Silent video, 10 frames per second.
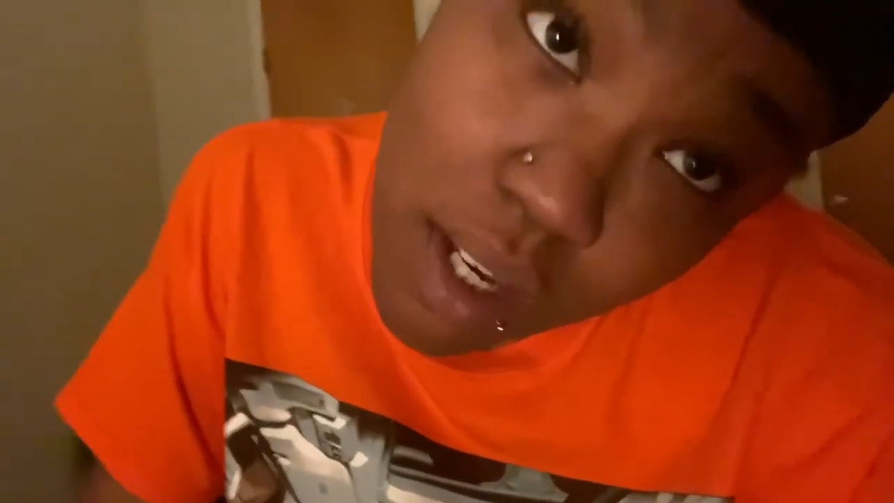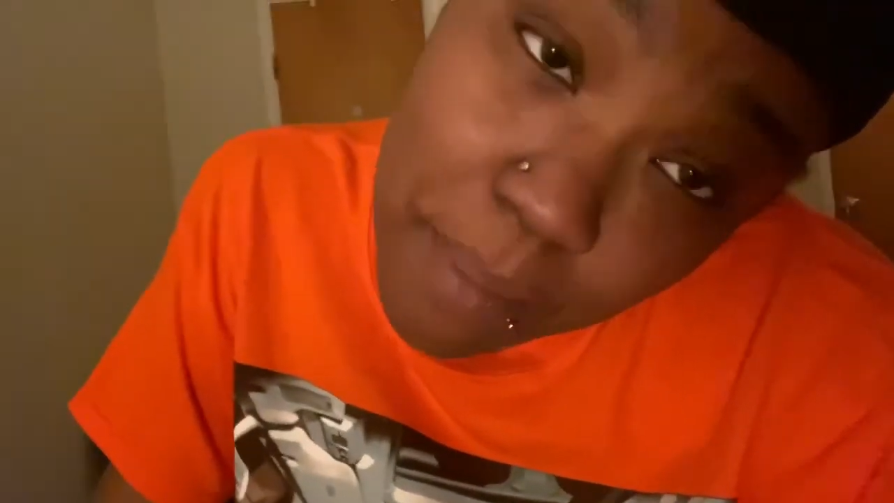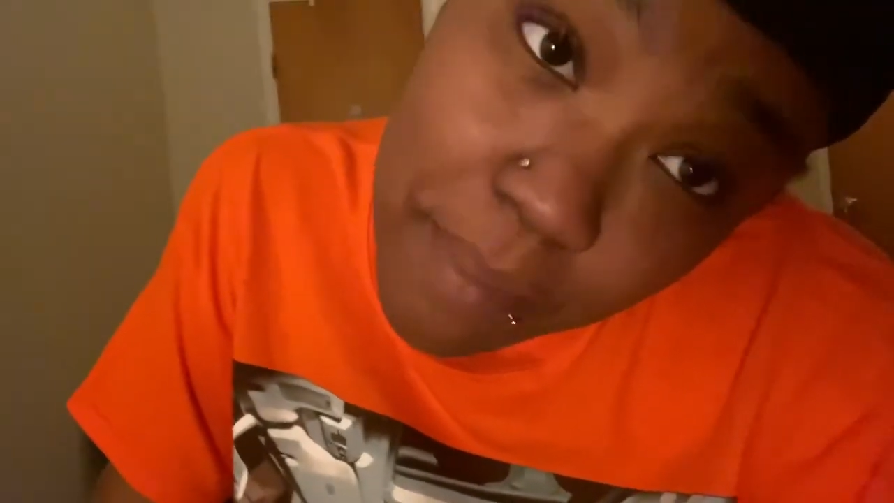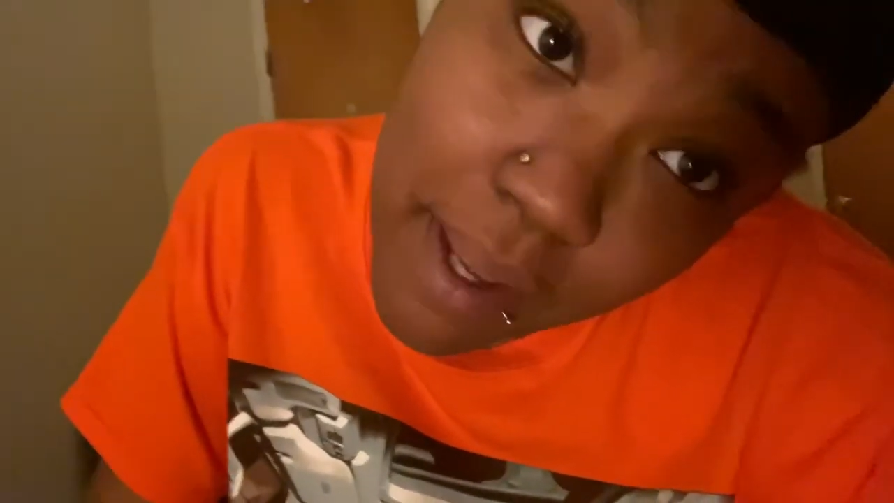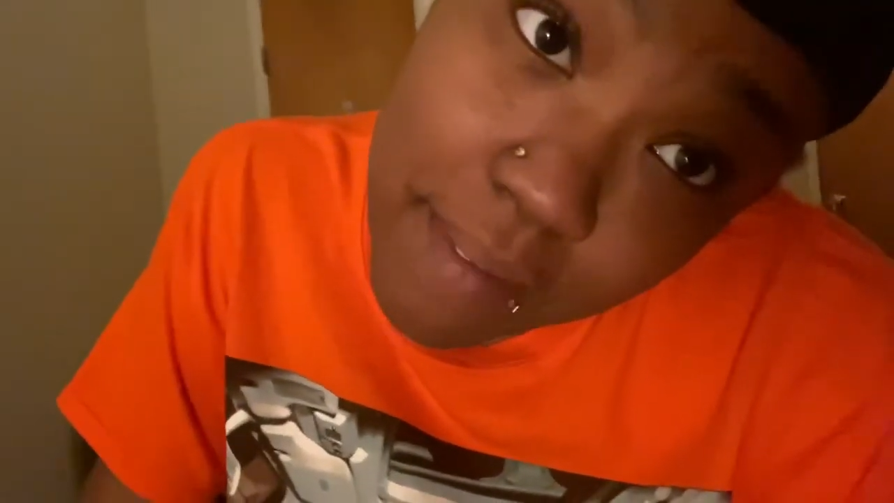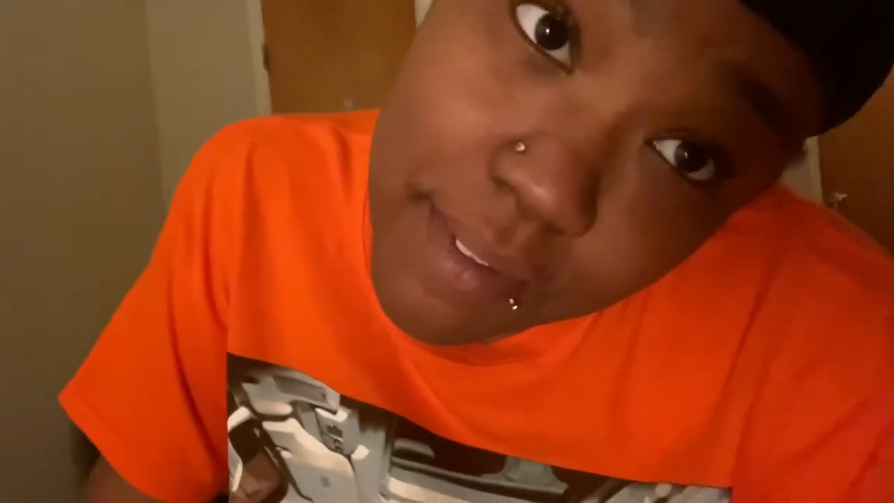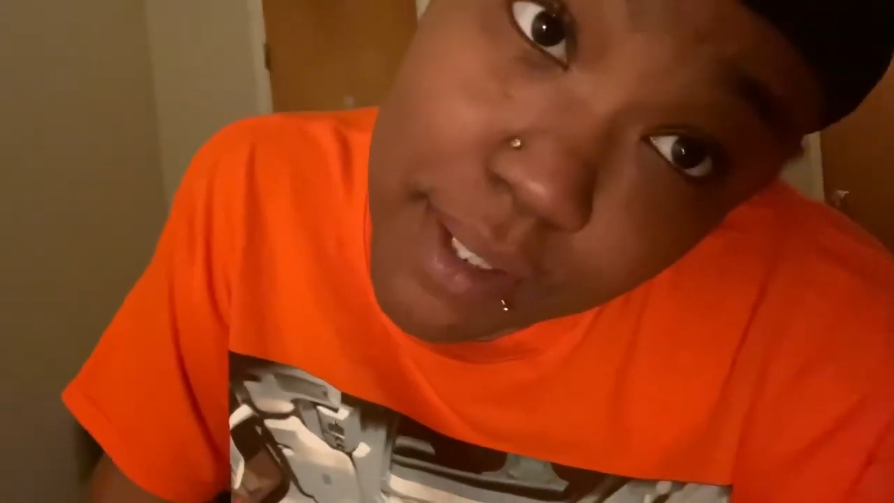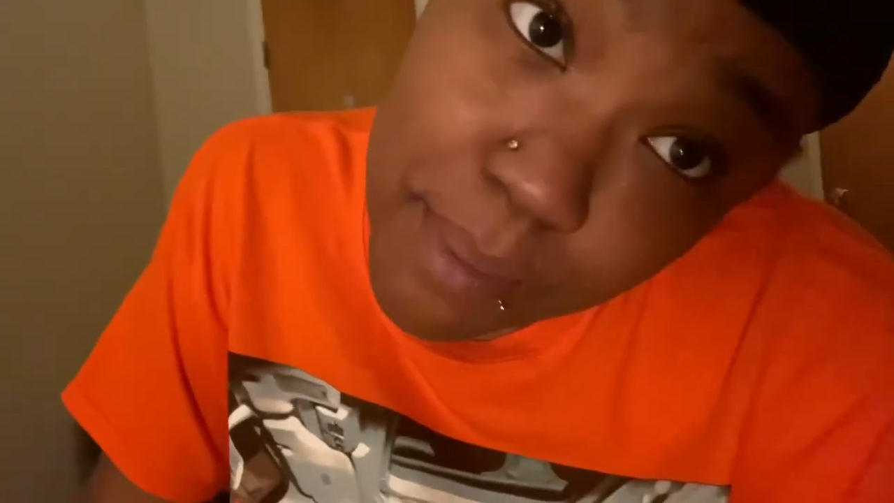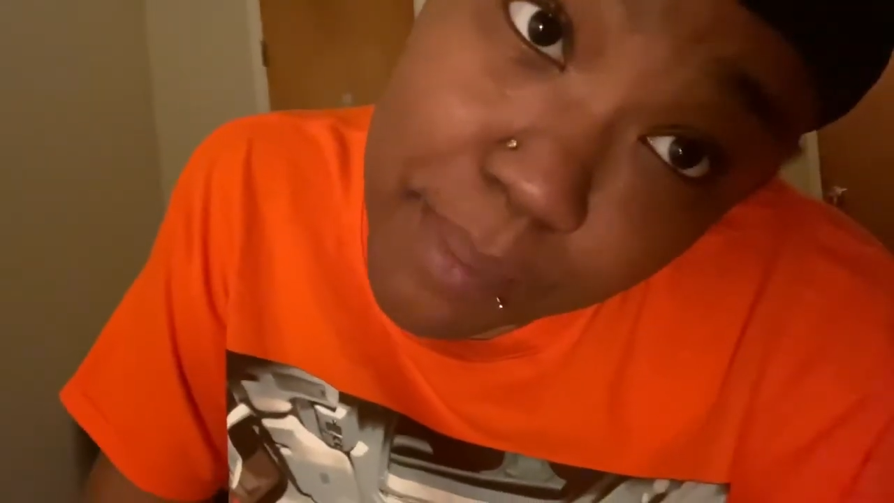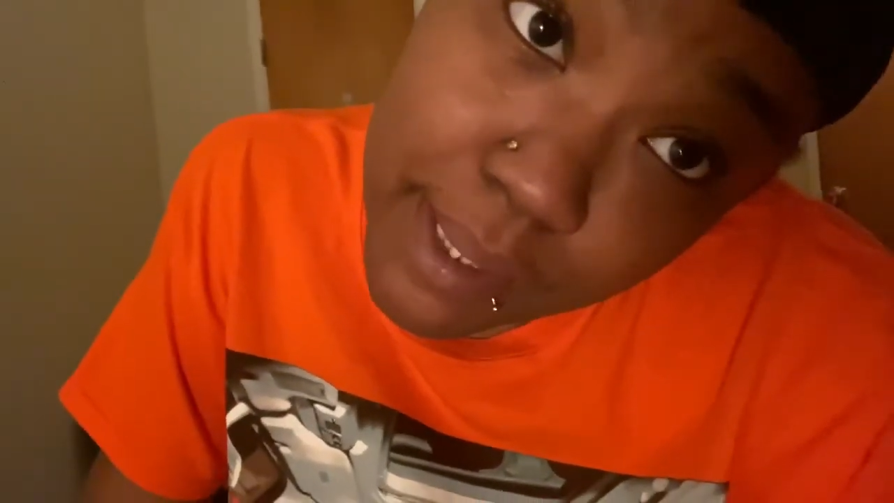hope y'all have a
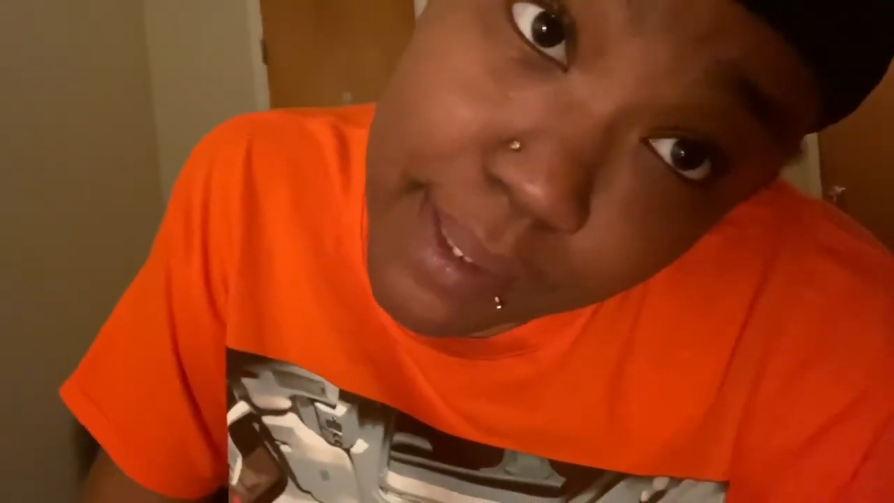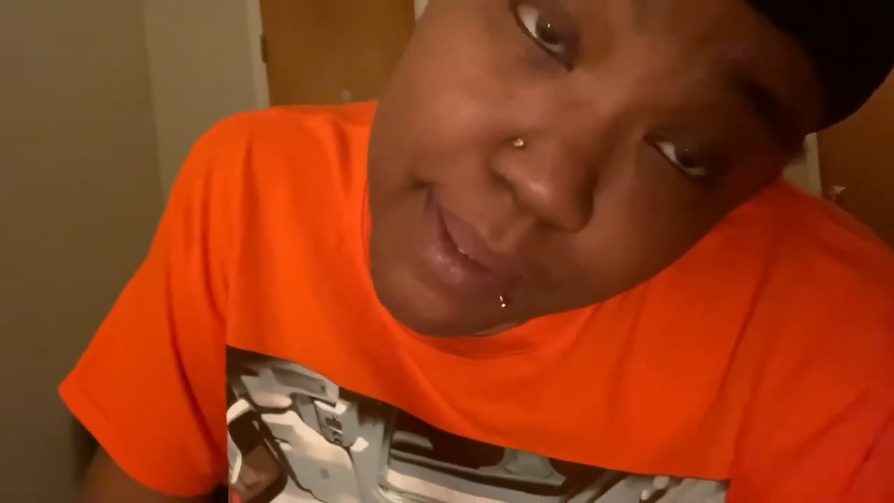good week